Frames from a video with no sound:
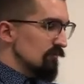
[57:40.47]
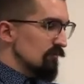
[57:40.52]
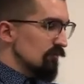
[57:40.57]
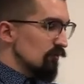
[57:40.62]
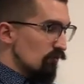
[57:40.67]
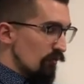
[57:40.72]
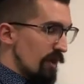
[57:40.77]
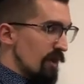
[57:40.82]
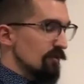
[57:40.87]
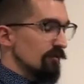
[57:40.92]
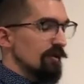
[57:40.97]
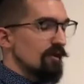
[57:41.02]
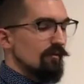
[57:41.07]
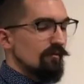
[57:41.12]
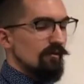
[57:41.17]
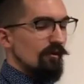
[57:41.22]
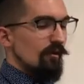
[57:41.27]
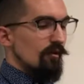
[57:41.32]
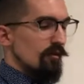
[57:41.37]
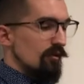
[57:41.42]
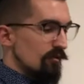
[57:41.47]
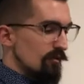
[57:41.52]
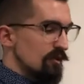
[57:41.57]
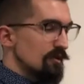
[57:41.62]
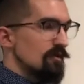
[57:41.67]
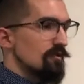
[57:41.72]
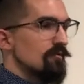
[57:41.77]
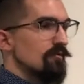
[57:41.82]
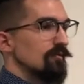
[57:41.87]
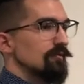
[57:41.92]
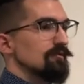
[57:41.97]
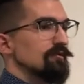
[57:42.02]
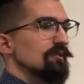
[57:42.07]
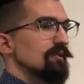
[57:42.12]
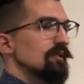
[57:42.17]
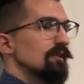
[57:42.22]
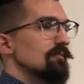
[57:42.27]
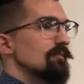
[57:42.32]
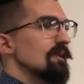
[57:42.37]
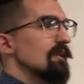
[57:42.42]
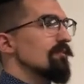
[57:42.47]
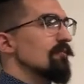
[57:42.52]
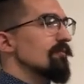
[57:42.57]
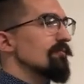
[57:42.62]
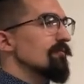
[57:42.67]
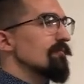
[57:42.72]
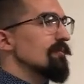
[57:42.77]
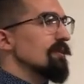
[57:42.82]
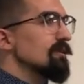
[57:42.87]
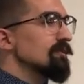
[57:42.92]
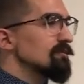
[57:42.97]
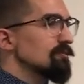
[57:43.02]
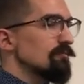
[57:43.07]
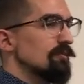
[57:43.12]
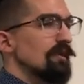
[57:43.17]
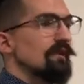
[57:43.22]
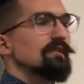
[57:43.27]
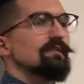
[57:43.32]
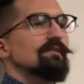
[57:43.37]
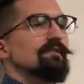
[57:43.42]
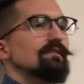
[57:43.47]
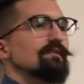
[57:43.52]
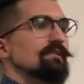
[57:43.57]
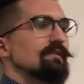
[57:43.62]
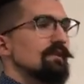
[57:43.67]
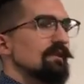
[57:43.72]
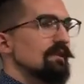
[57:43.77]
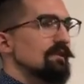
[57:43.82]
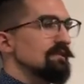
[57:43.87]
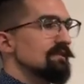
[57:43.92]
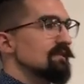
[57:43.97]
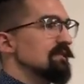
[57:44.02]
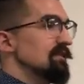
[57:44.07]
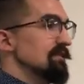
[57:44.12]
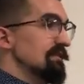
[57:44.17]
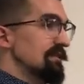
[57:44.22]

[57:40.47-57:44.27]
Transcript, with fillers: greatly are, are huge. It could be anywhere from injury to disease to